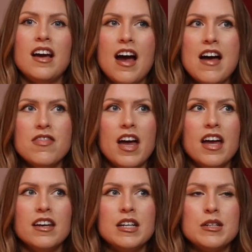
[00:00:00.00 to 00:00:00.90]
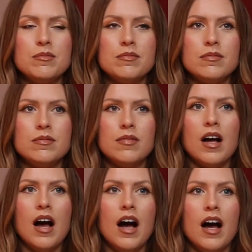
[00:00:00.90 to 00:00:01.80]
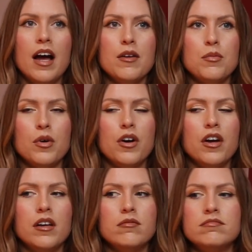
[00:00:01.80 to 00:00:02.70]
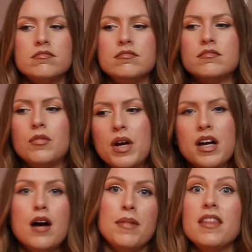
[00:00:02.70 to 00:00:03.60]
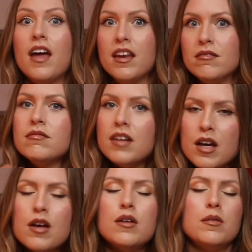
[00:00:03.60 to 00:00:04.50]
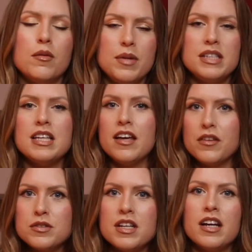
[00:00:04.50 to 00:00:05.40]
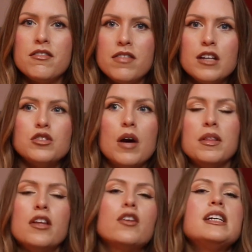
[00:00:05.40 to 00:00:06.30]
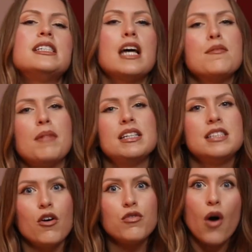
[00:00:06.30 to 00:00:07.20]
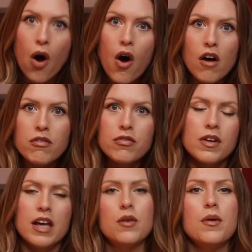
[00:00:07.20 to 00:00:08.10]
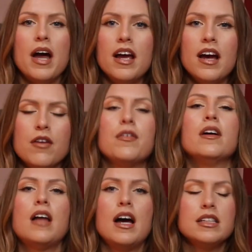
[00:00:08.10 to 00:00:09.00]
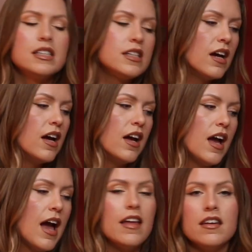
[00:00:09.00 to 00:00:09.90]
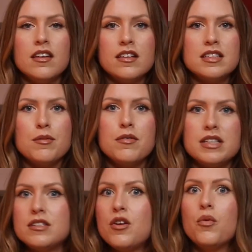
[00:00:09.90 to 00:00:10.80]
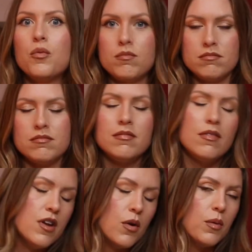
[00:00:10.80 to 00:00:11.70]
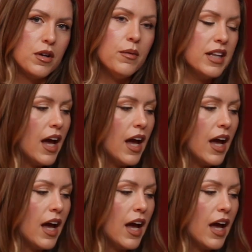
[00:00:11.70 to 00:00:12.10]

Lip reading: and then I would wake up and then be saying those negative things. So I would literally set myself off in a way, I realized. And some of us don't know we're doing